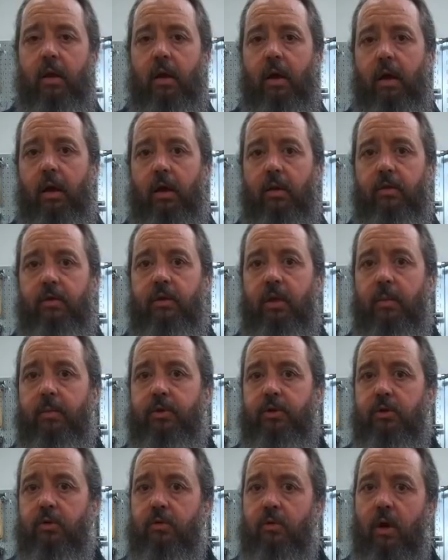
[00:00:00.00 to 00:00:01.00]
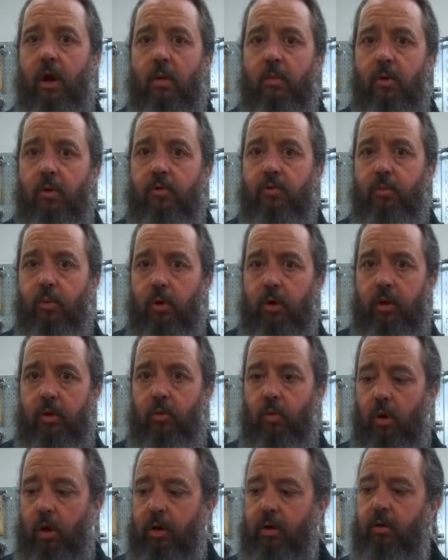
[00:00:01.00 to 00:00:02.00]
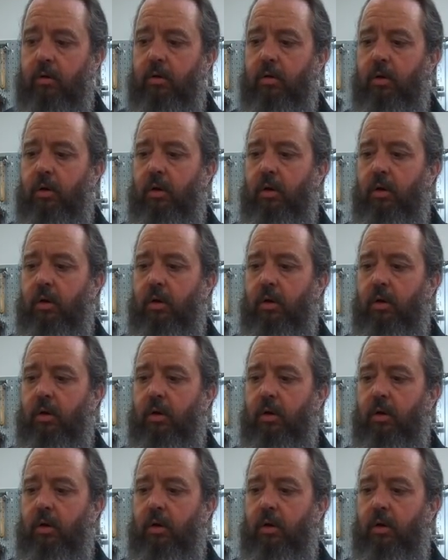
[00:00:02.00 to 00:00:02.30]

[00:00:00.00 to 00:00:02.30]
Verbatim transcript: uh, the temperatures almost boiling water,